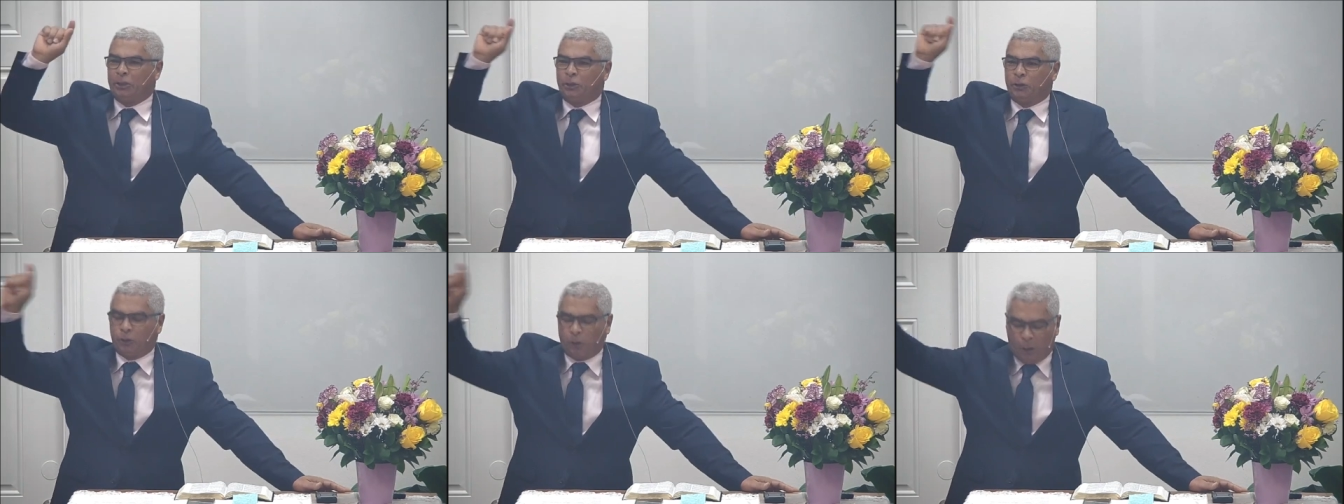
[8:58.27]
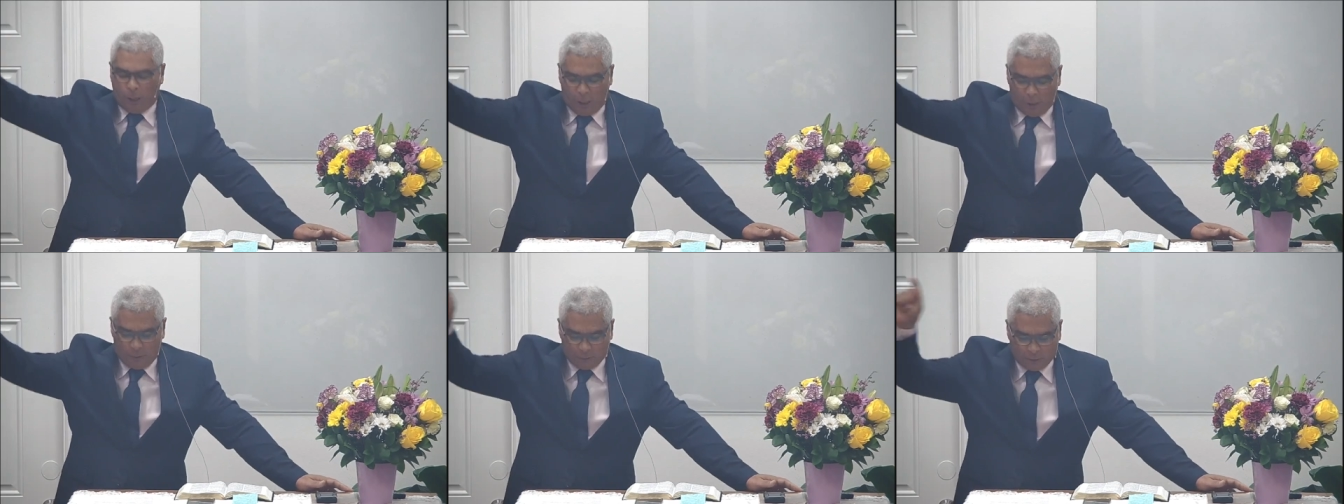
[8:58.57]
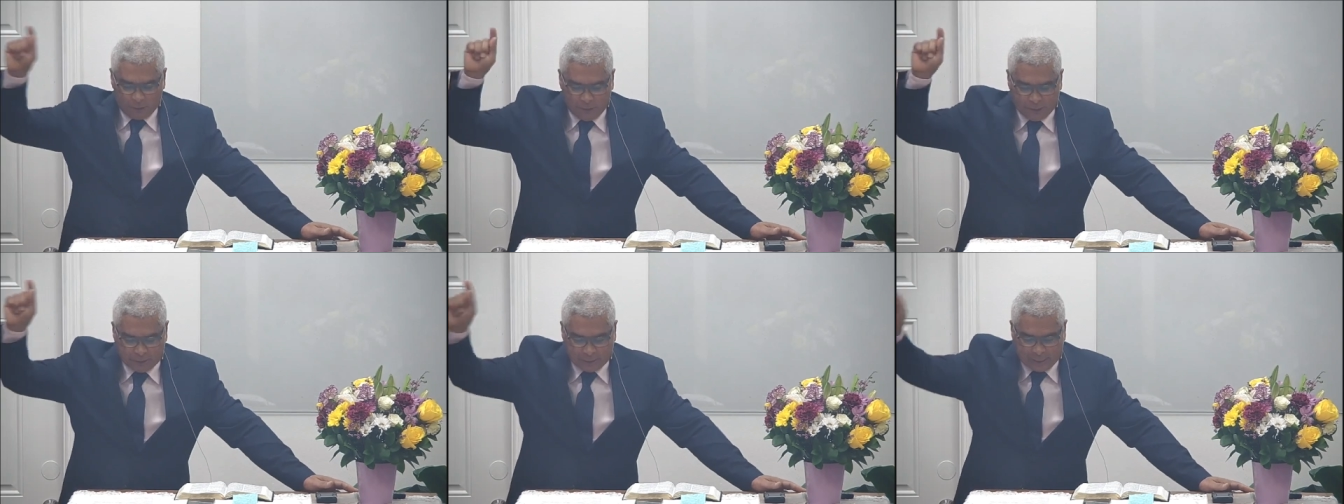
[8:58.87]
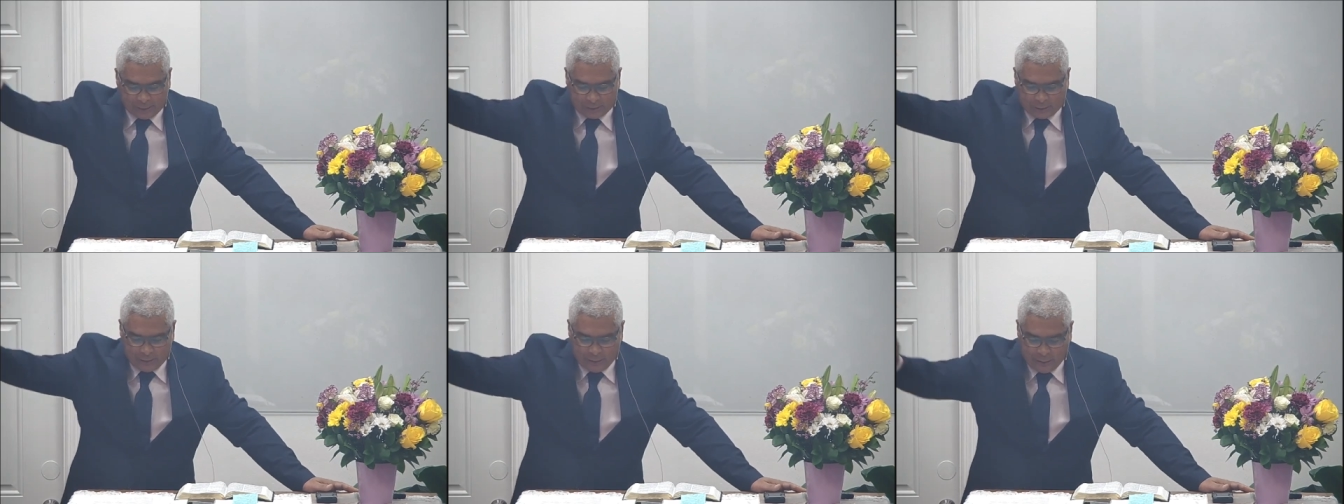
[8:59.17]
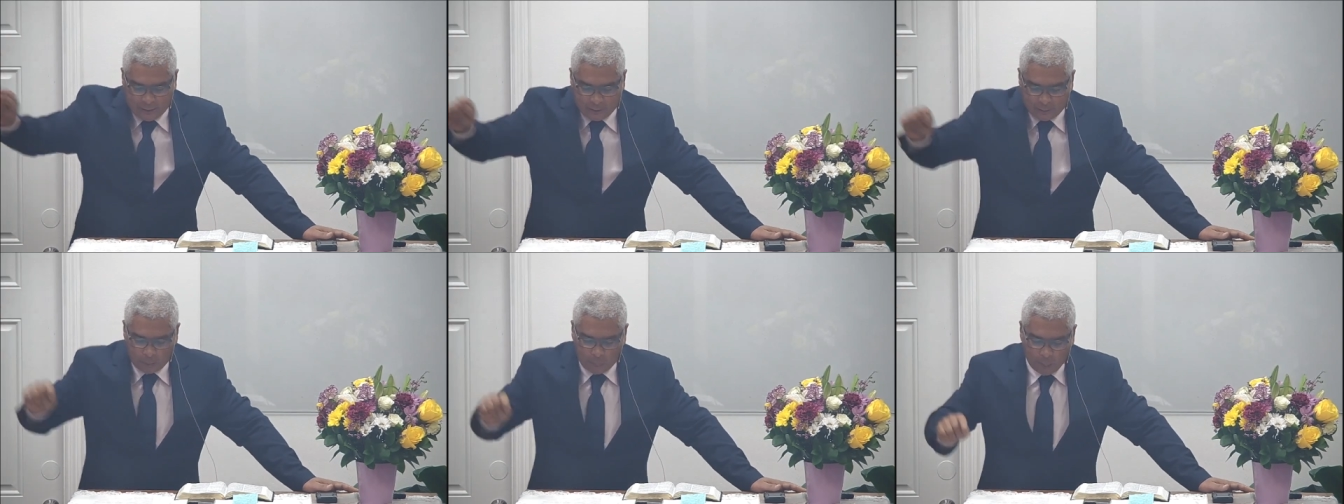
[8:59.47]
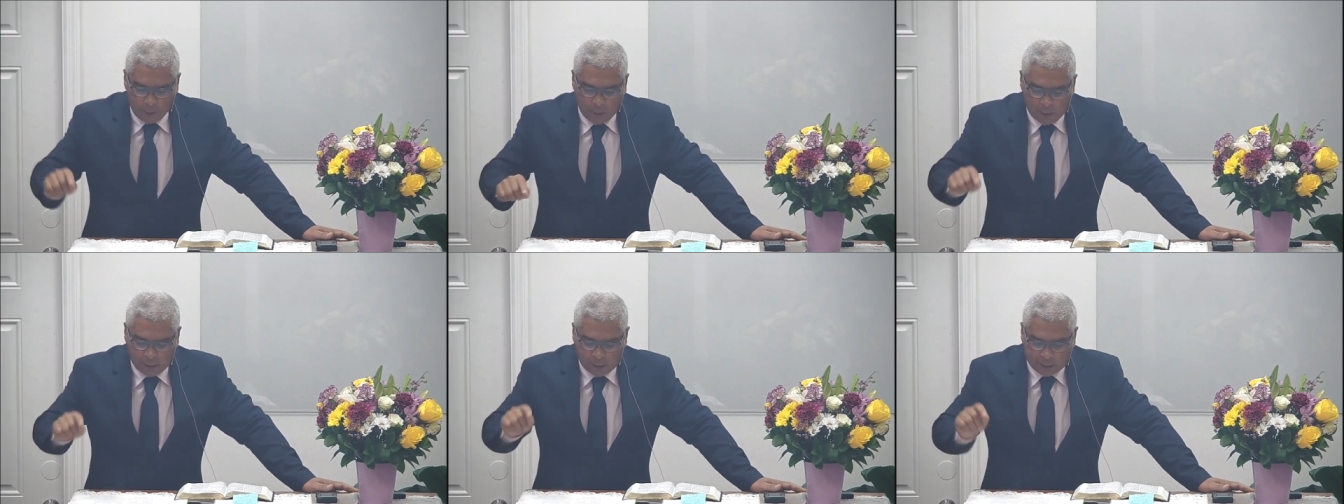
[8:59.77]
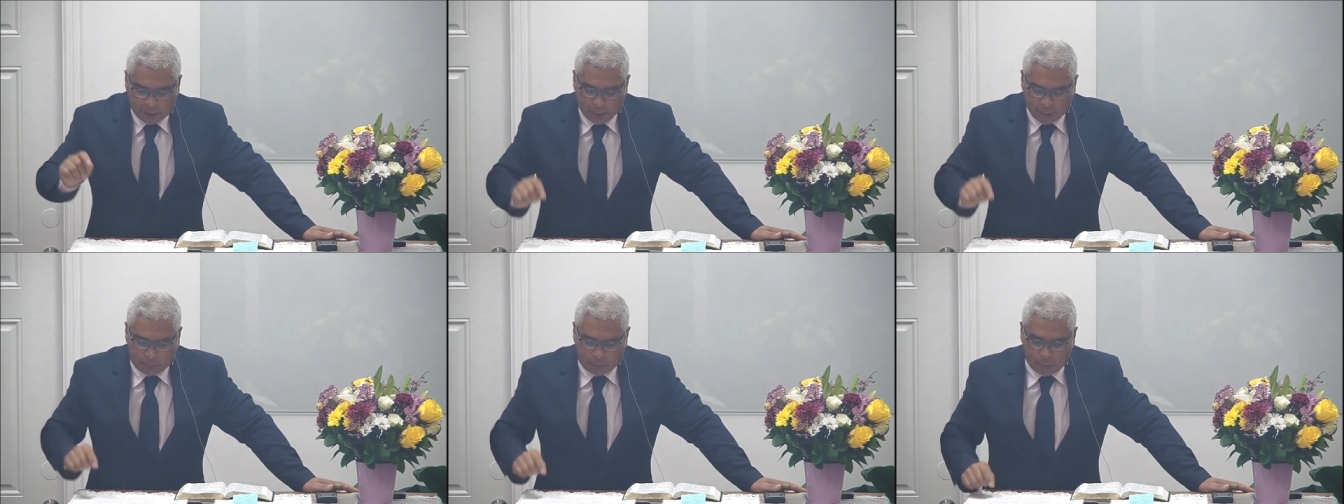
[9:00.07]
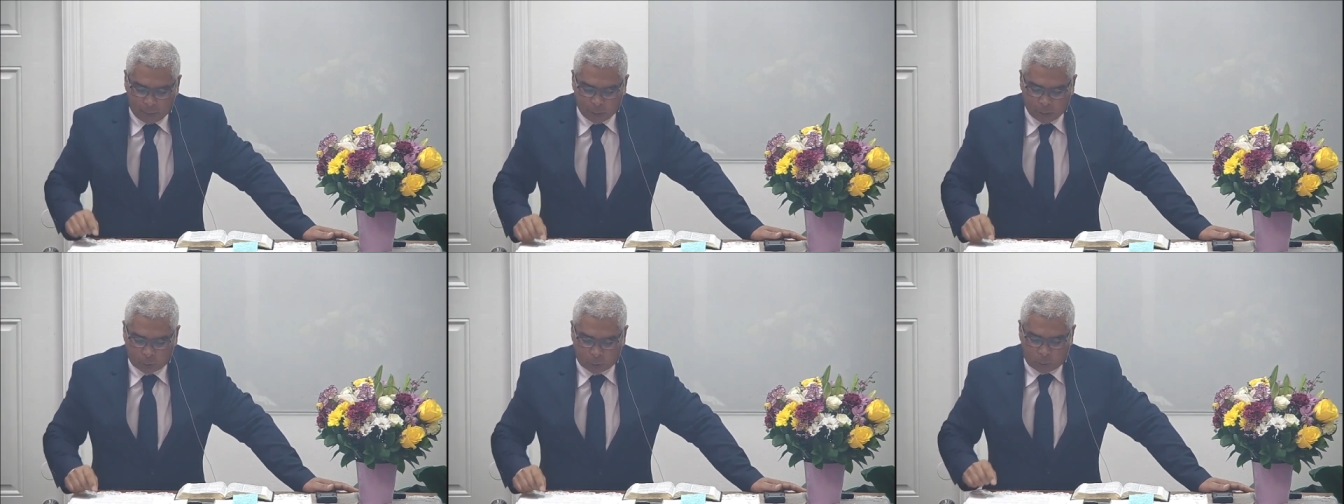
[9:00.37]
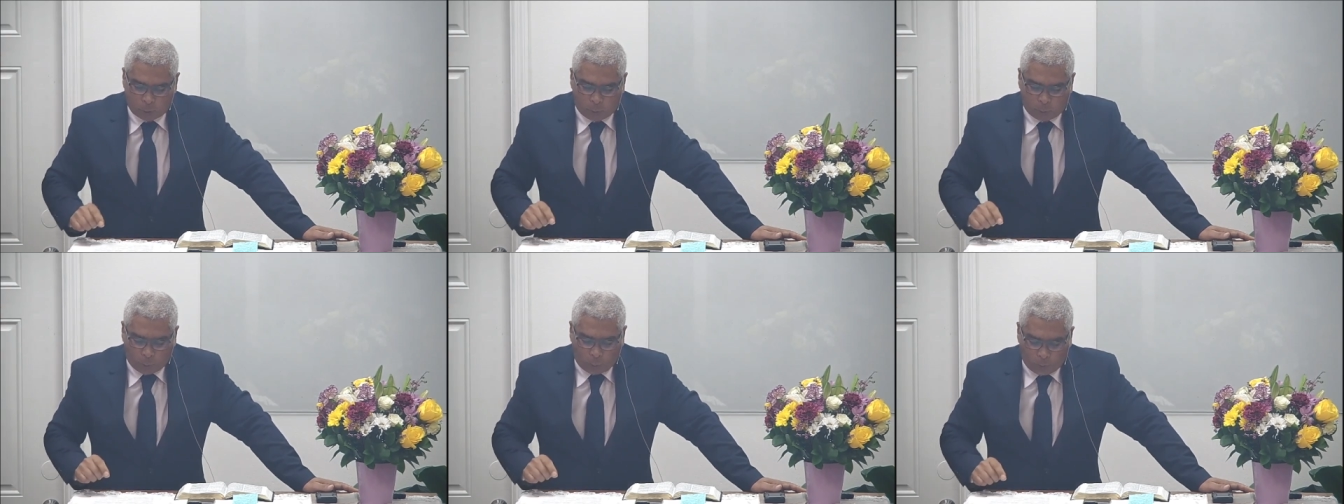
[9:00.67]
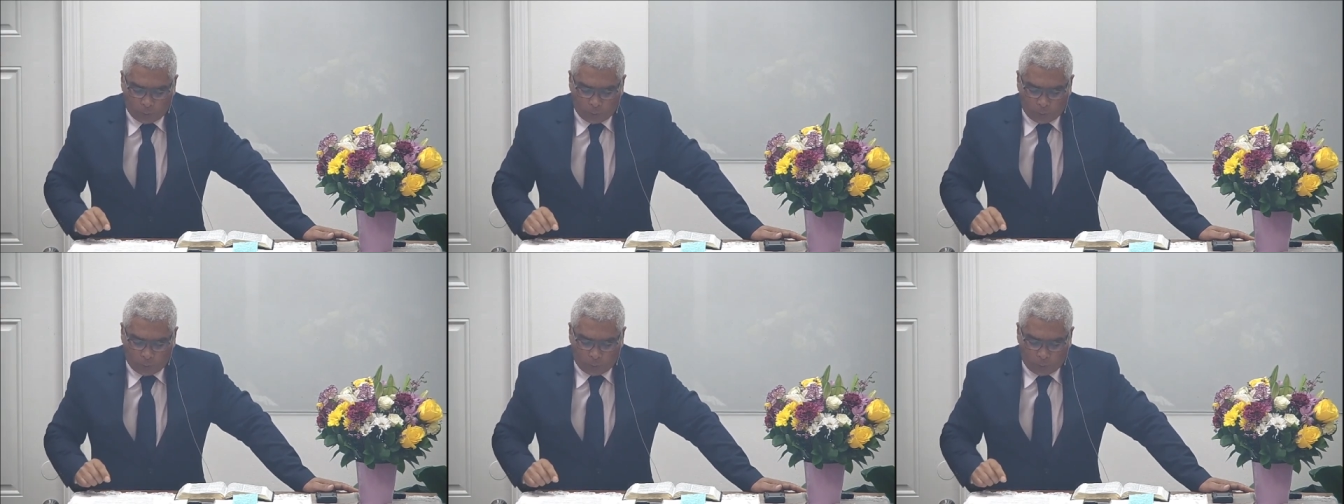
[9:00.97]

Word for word: So when look in the book of Job, it says,